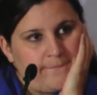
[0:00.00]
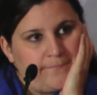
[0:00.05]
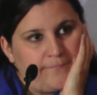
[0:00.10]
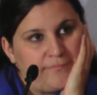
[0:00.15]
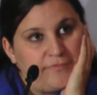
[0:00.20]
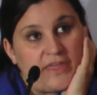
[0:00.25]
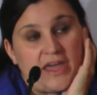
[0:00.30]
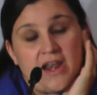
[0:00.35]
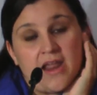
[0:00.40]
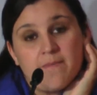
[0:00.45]

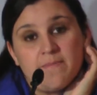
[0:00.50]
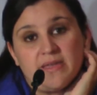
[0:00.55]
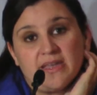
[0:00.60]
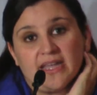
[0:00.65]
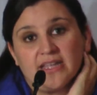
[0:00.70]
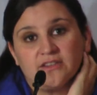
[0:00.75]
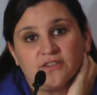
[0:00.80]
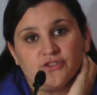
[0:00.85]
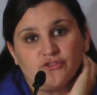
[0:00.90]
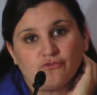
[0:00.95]
Then I
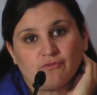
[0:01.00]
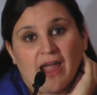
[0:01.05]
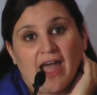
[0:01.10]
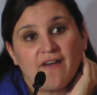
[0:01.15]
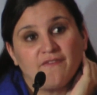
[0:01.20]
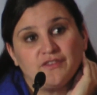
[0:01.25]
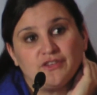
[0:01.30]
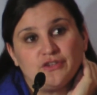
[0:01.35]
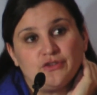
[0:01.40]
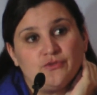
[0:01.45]
began to
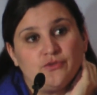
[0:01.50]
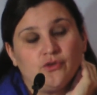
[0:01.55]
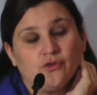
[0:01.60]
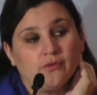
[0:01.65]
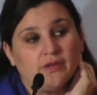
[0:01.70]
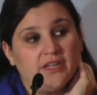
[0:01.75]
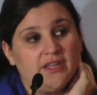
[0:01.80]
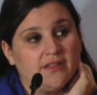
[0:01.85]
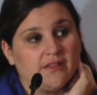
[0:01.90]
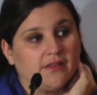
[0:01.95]
draft a new
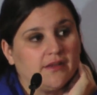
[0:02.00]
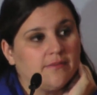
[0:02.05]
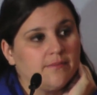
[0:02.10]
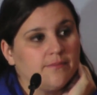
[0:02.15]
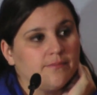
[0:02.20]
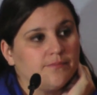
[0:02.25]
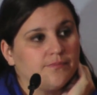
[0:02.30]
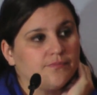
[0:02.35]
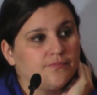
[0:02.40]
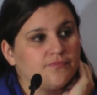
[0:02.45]
curriculum